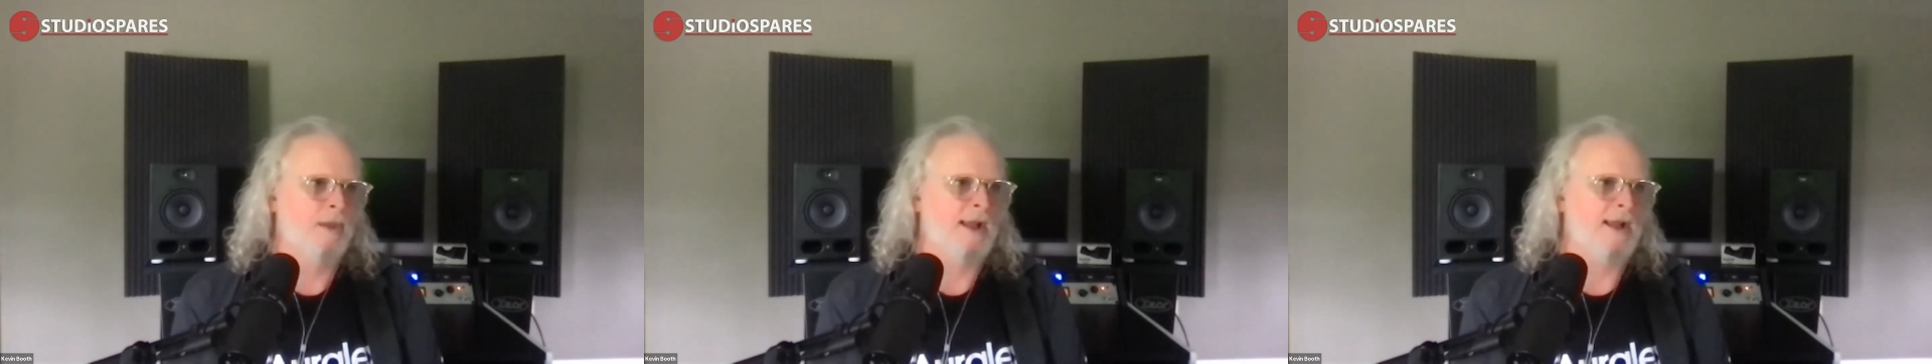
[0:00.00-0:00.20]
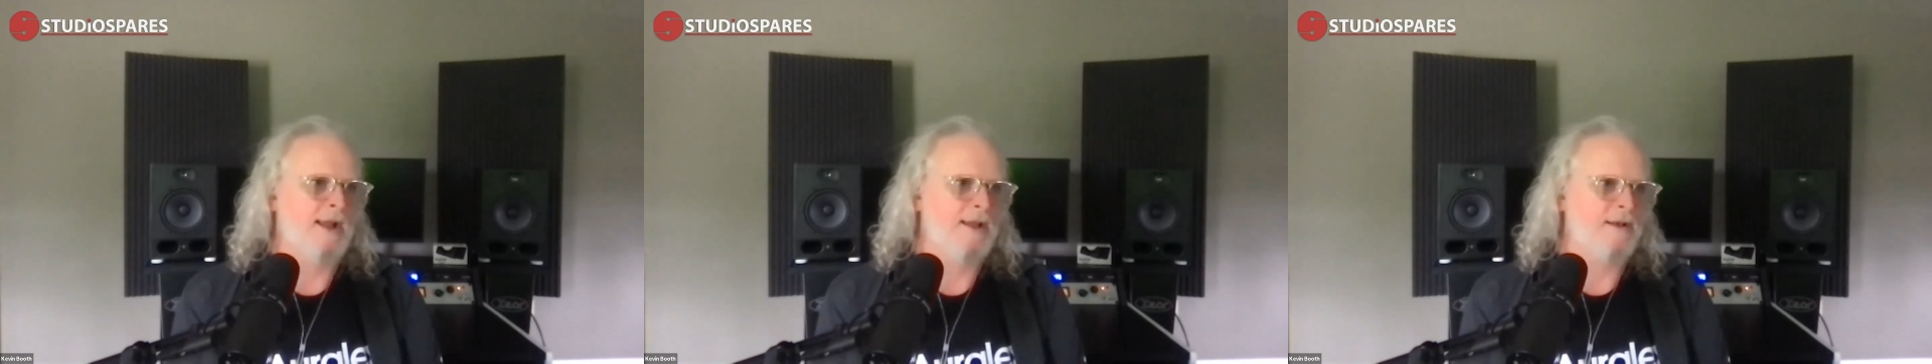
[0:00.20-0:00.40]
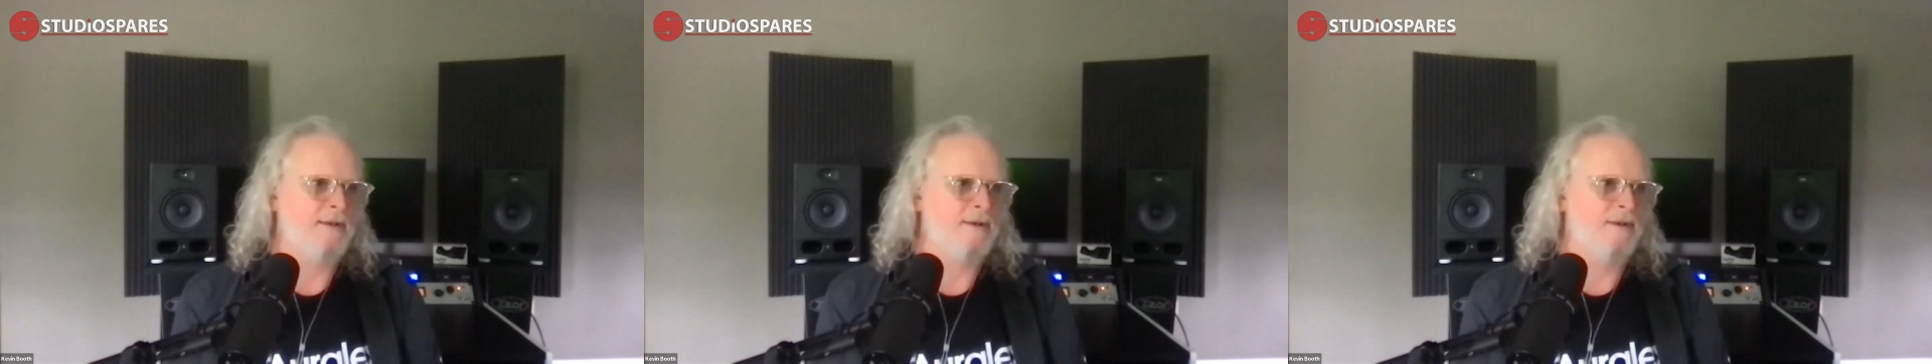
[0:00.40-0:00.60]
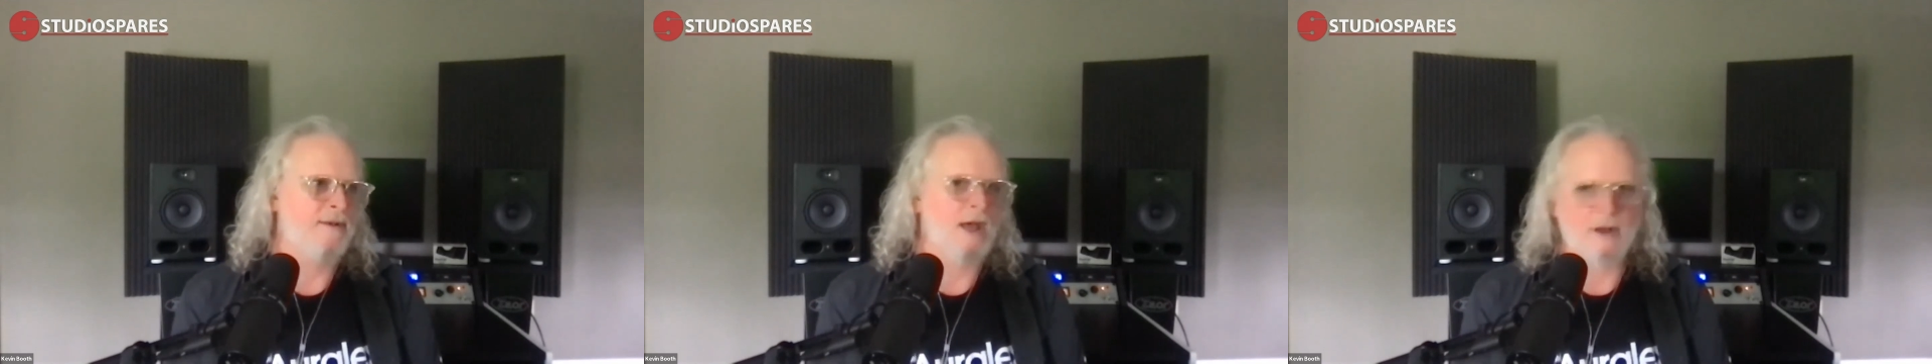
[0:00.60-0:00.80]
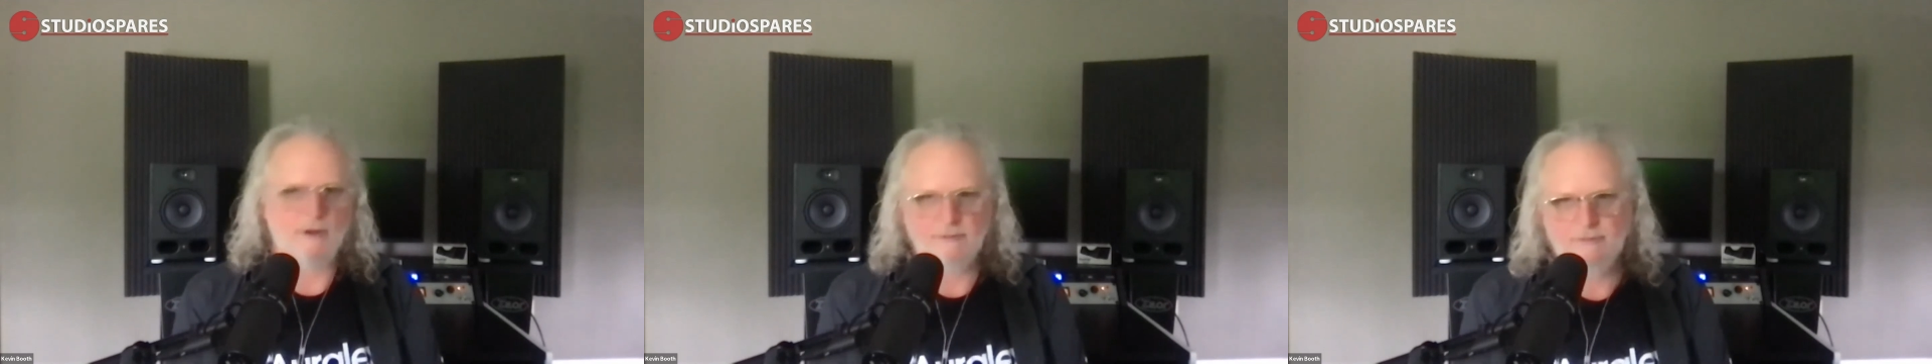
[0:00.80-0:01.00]
And
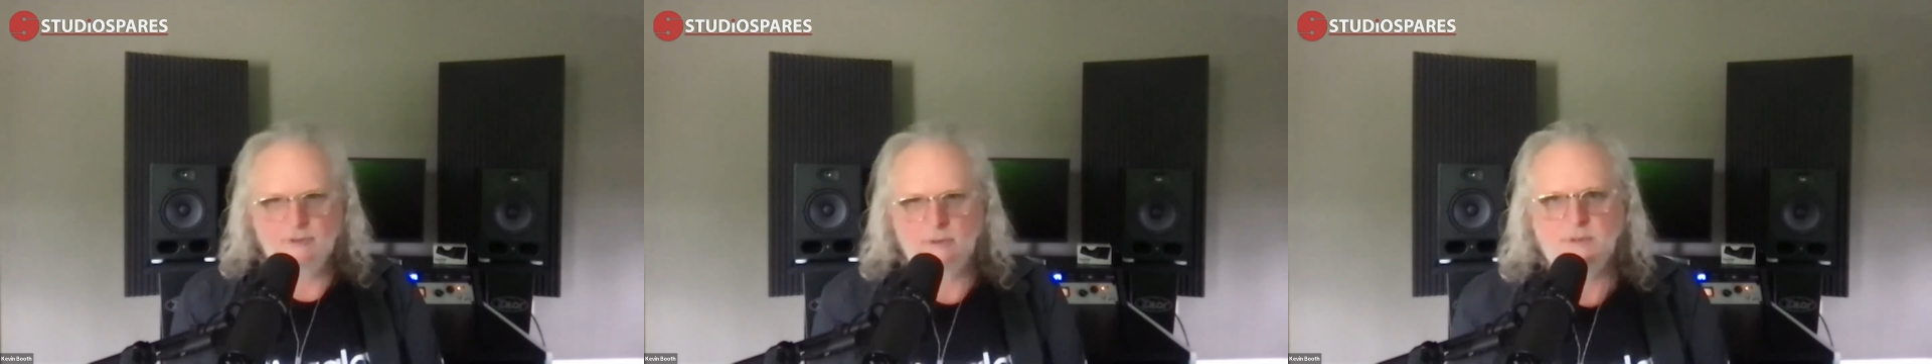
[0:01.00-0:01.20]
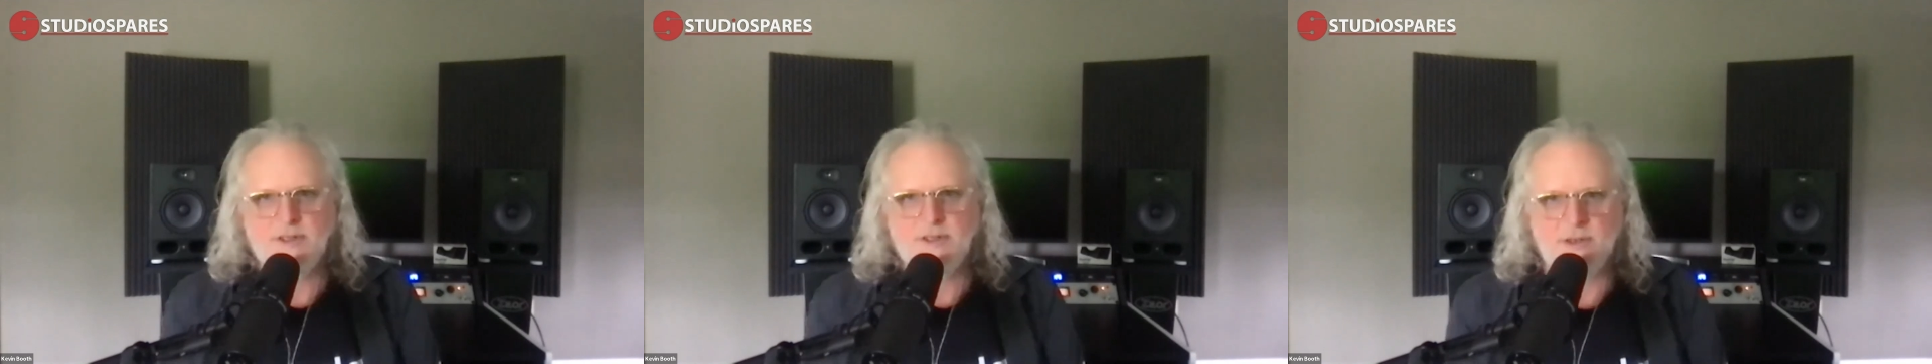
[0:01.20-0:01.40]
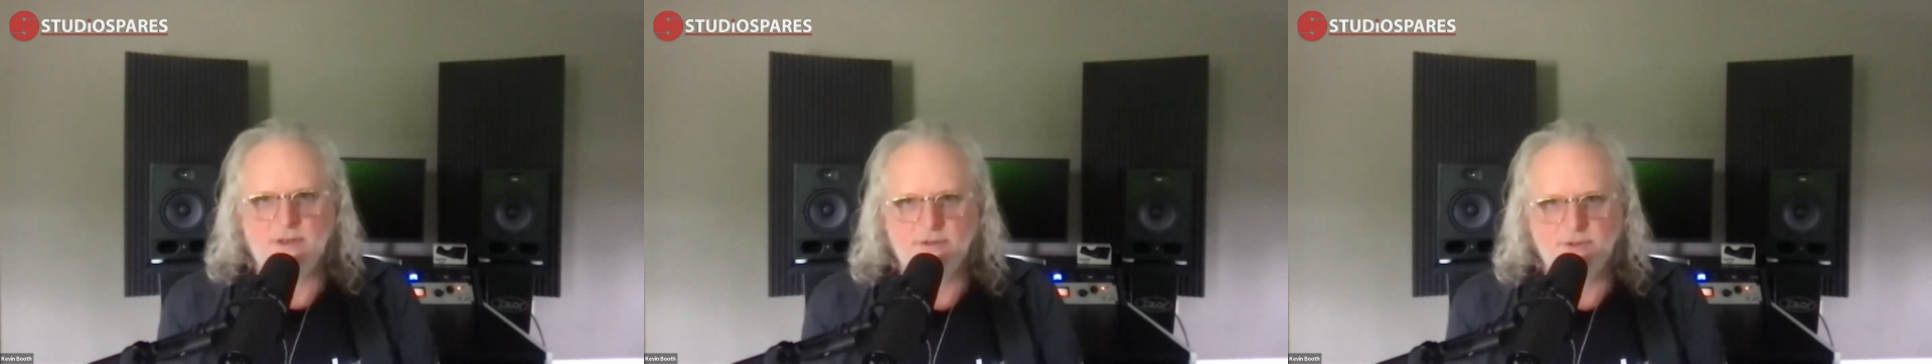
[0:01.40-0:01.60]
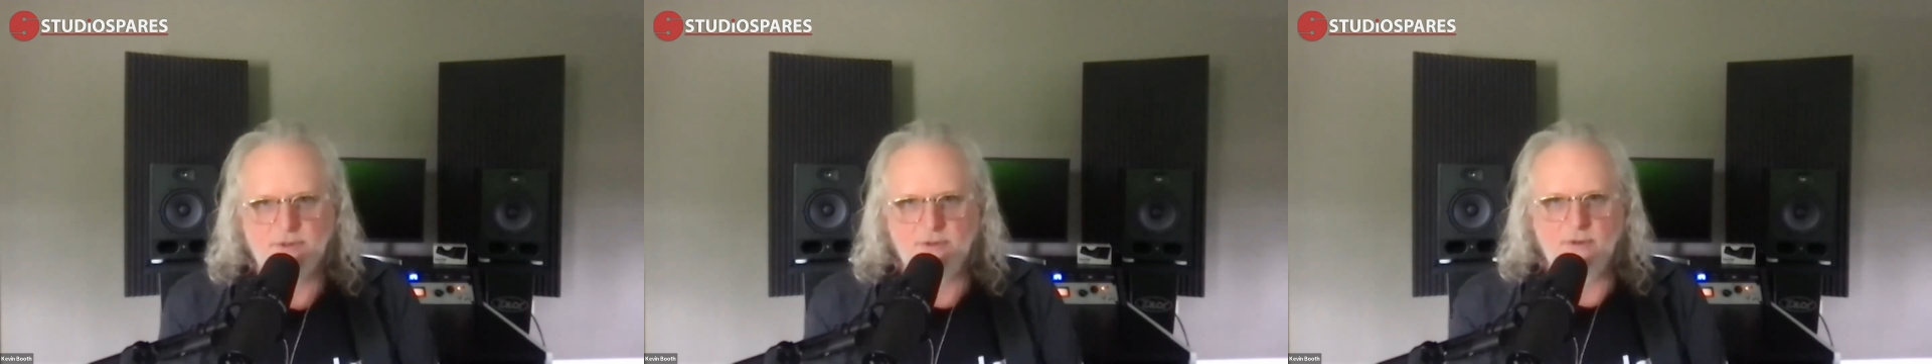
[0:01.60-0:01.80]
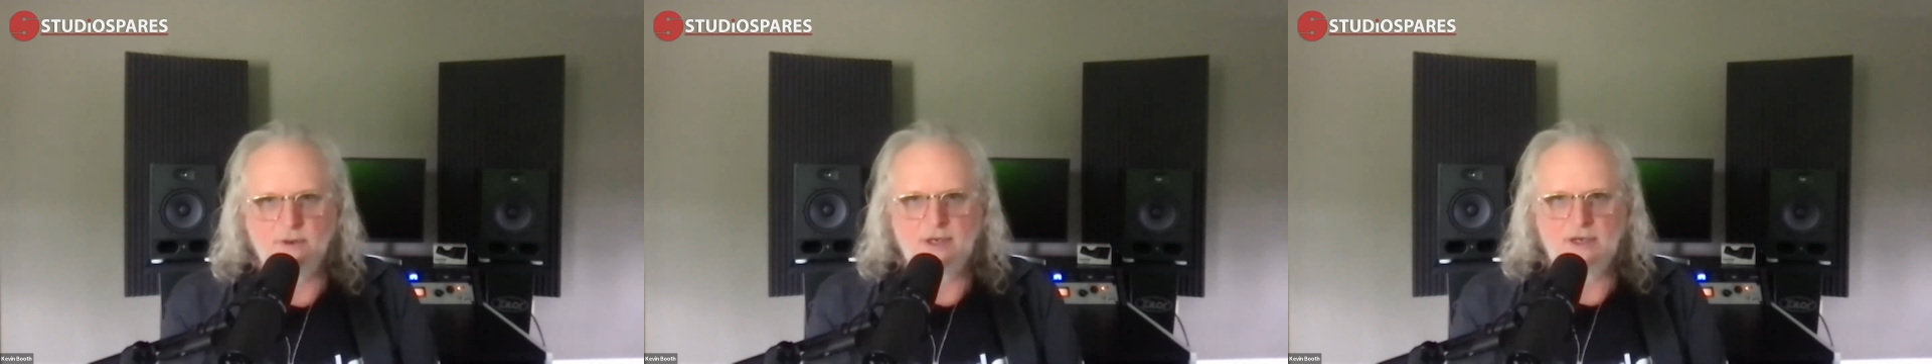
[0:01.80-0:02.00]
not all foam materials are
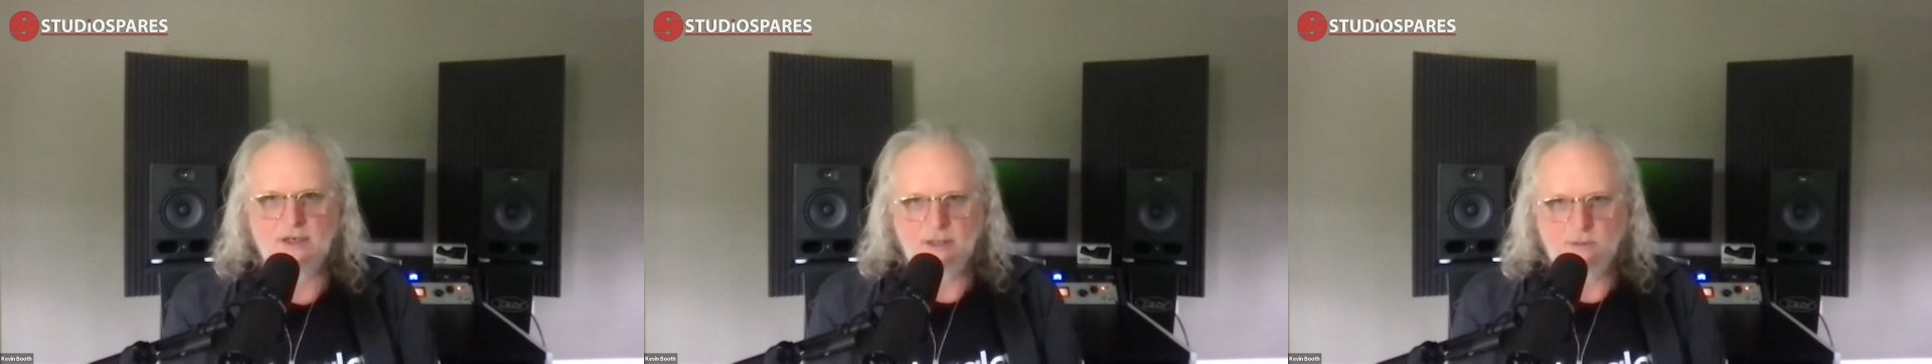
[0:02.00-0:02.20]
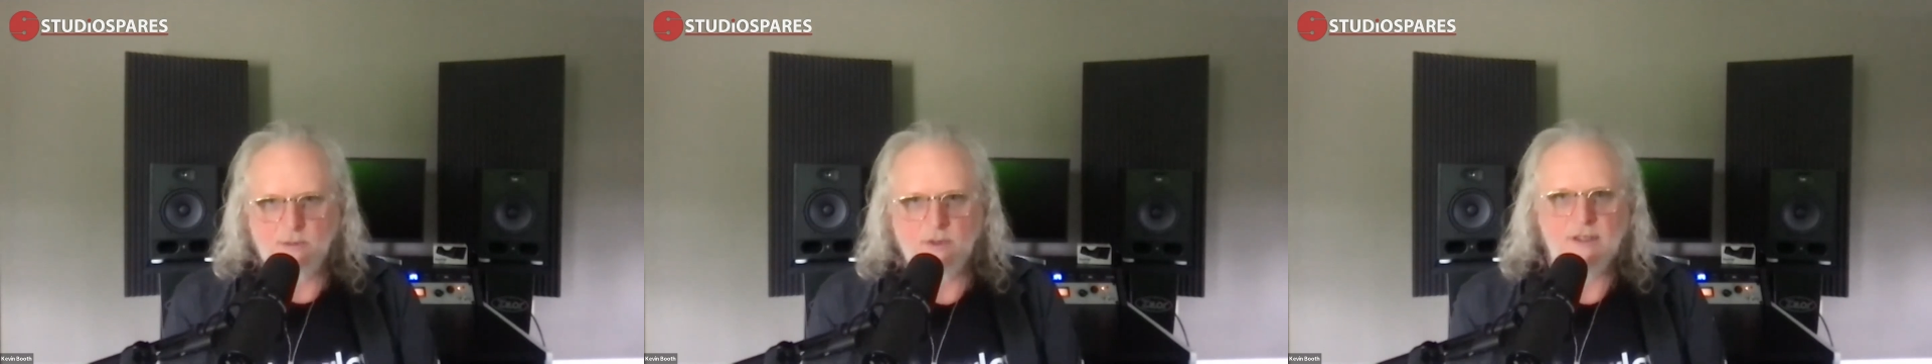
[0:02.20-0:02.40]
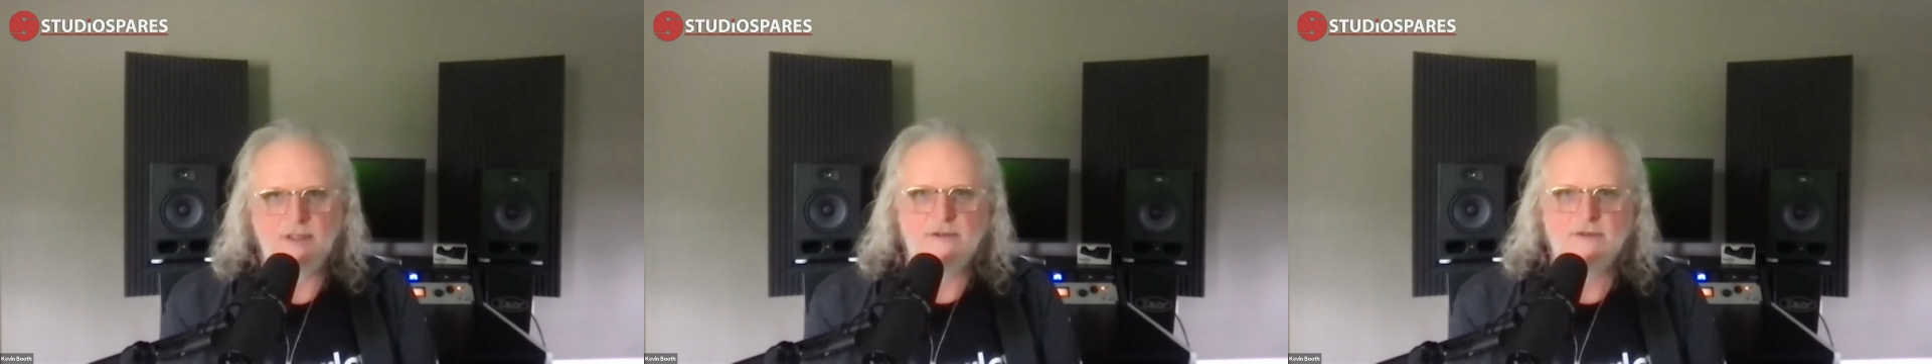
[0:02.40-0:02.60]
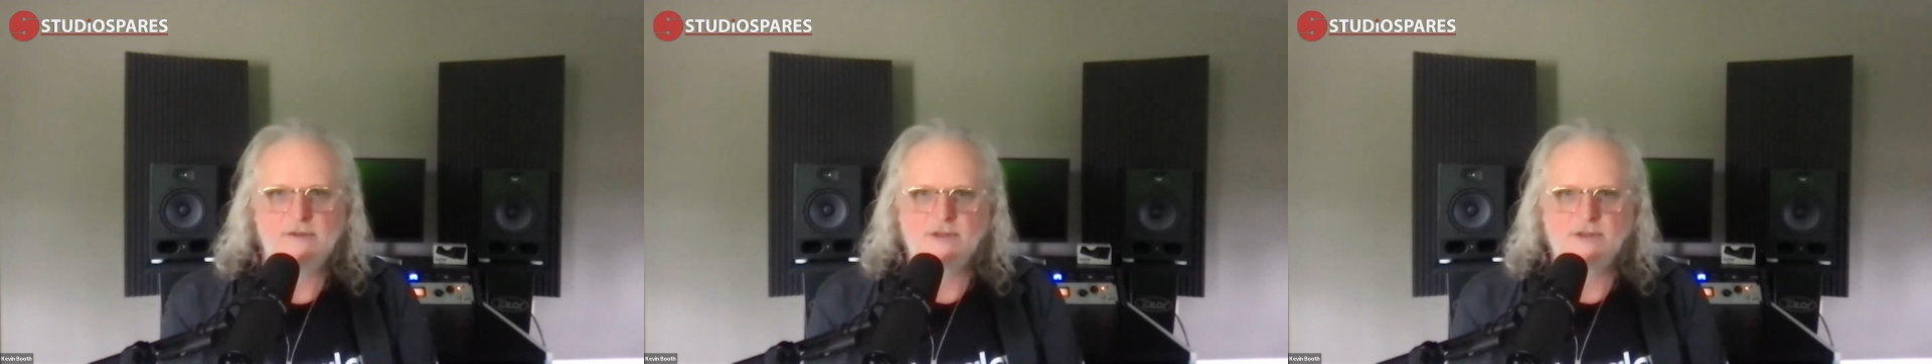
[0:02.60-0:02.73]
created equally.